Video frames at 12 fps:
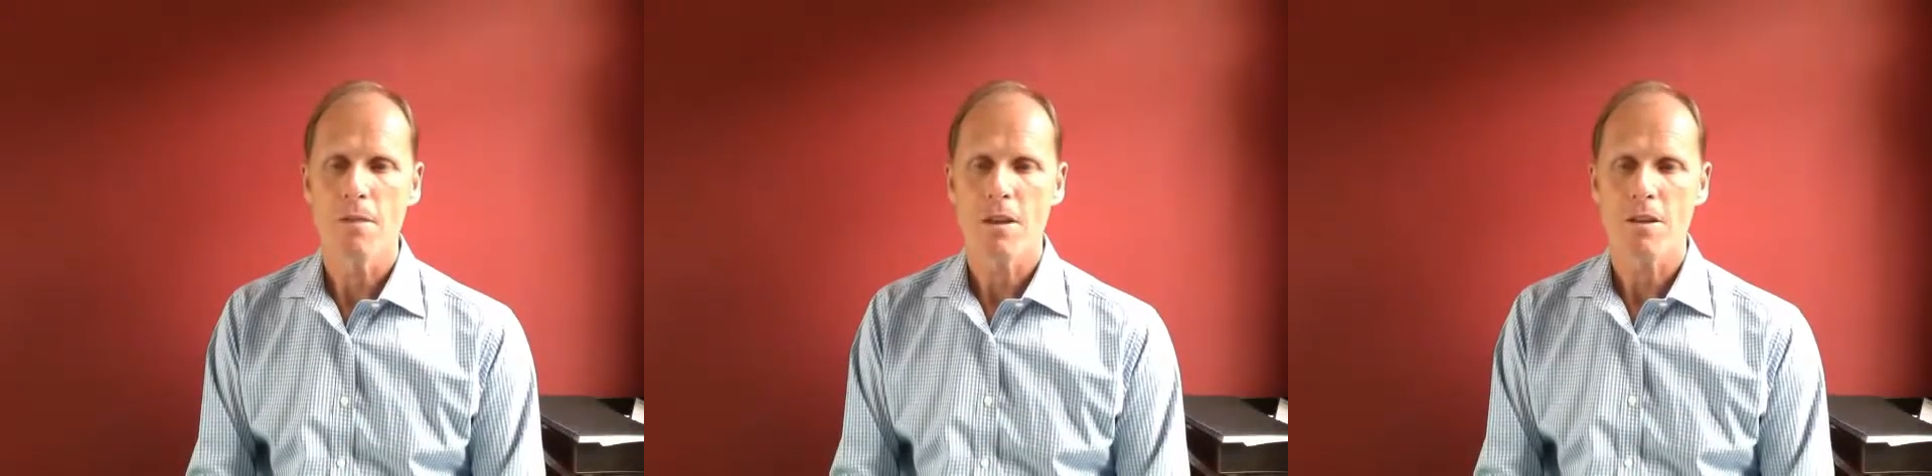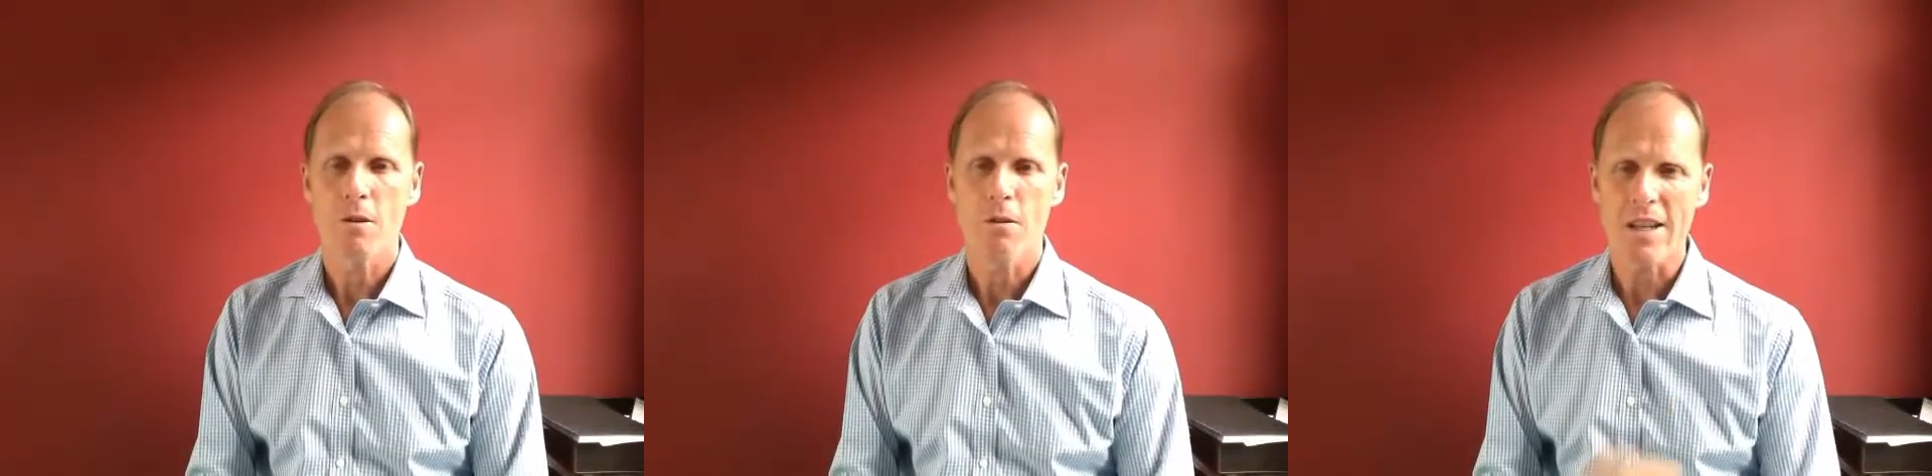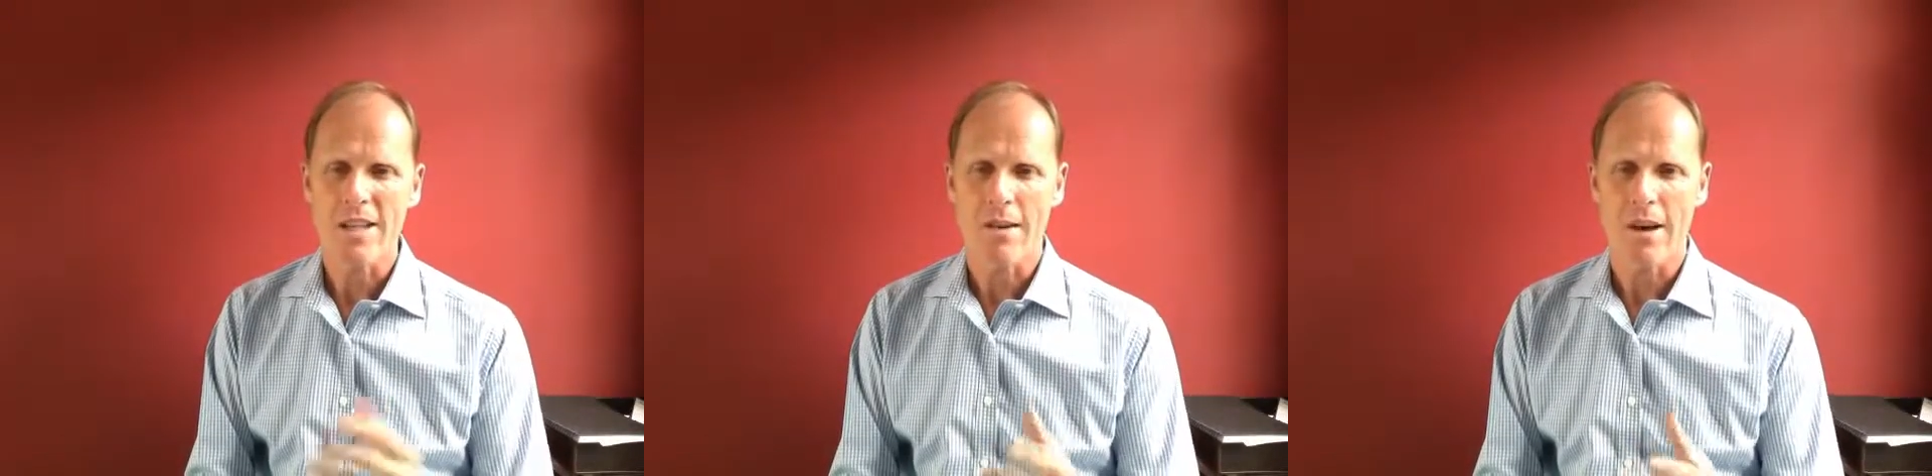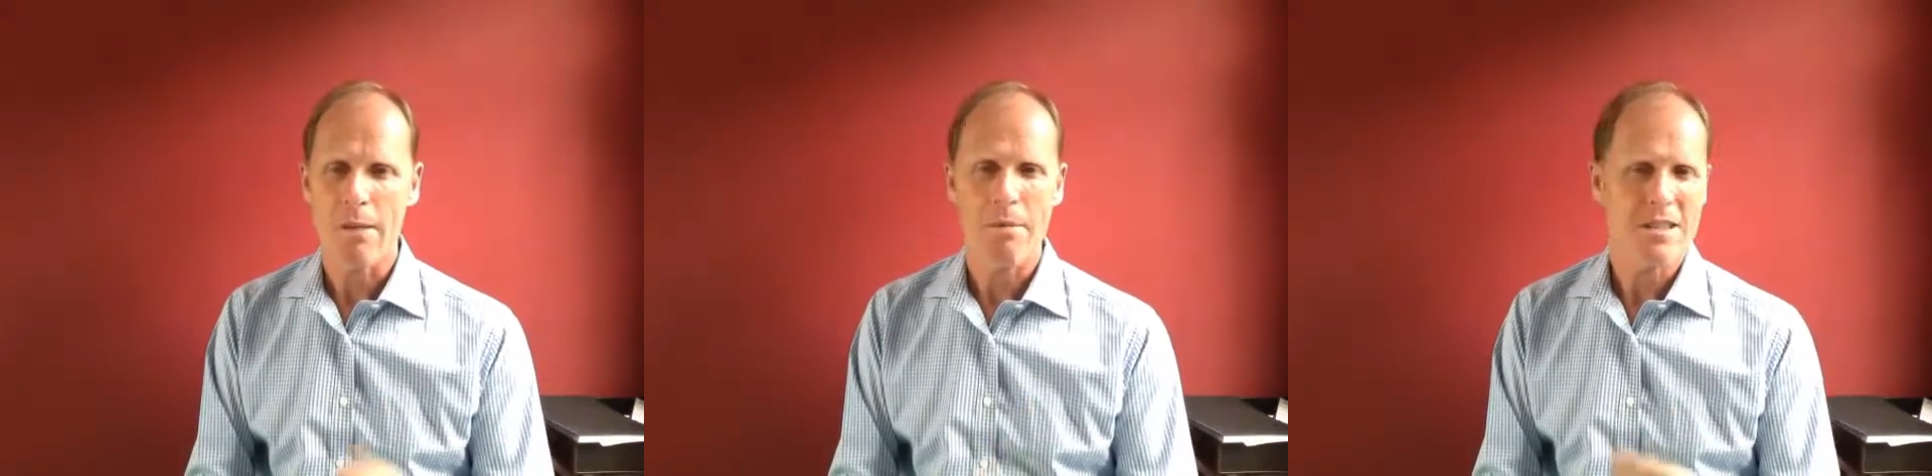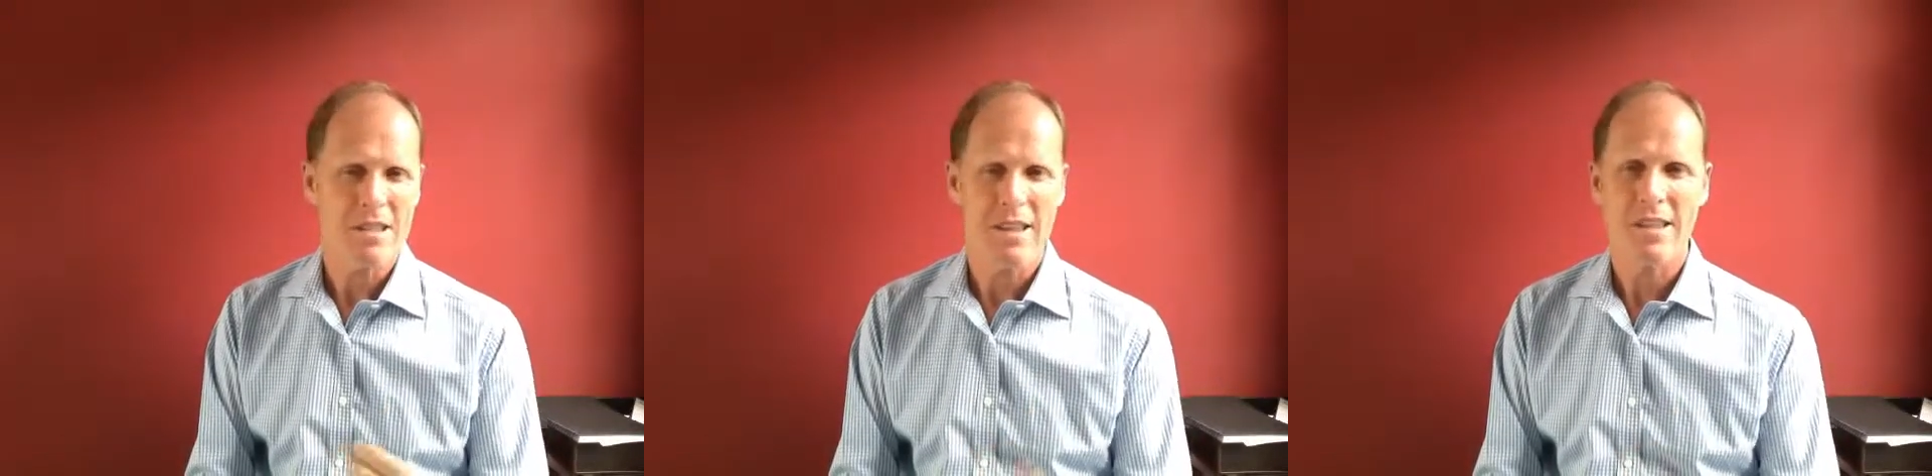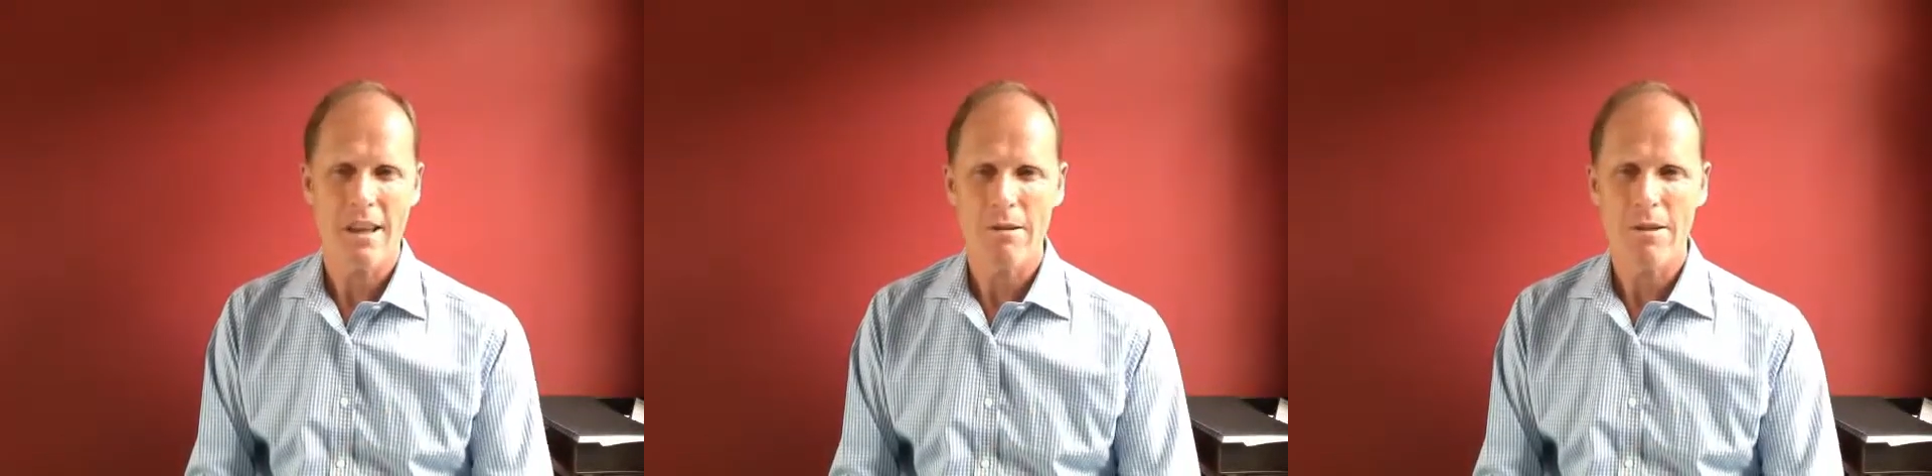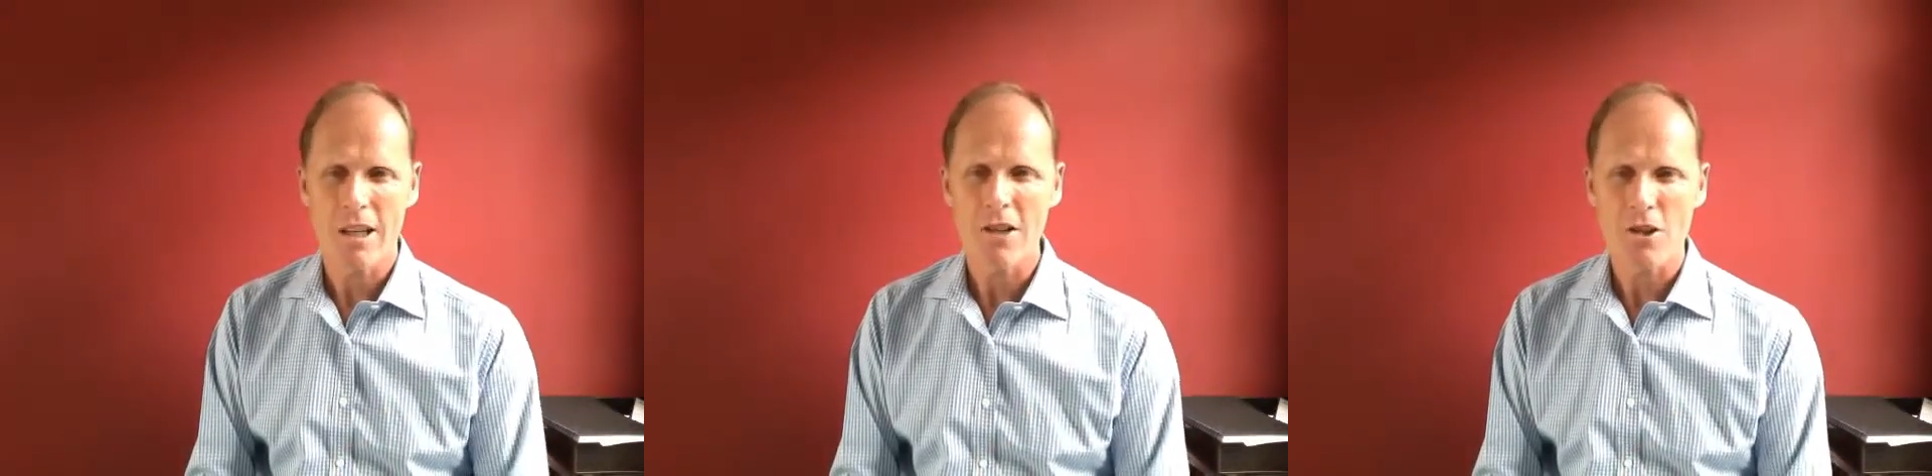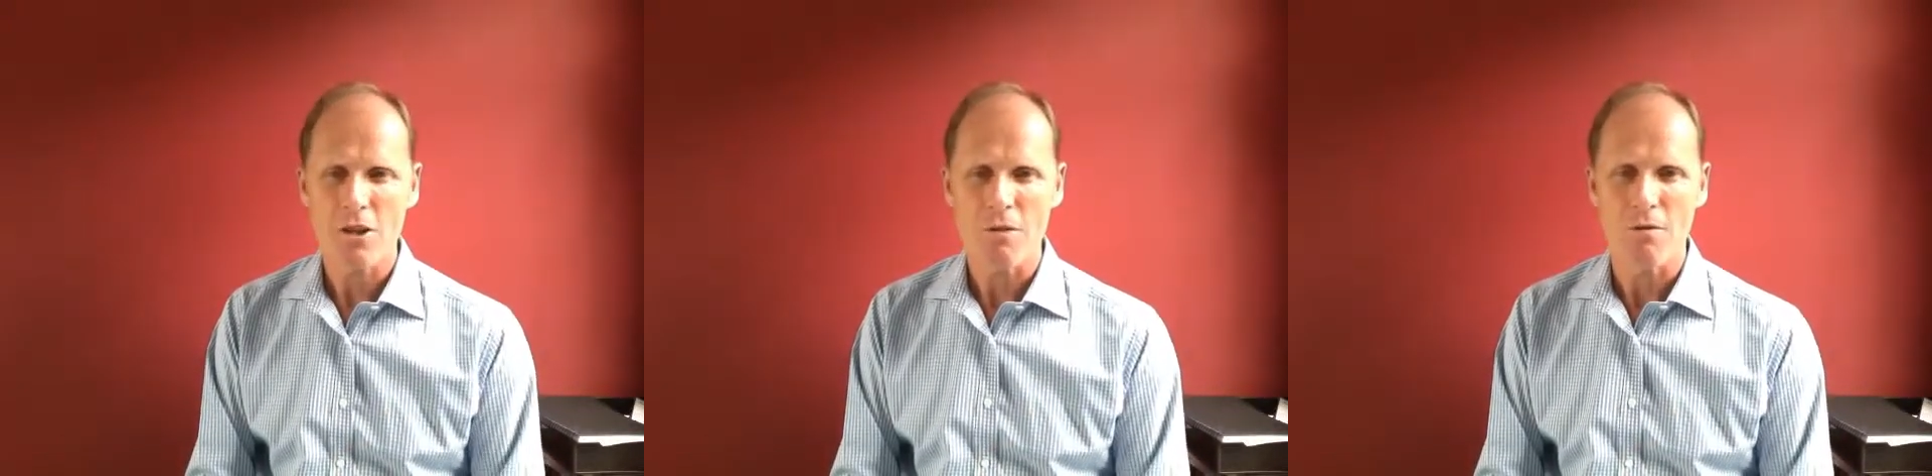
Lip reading: So that's how habits and that's how addictions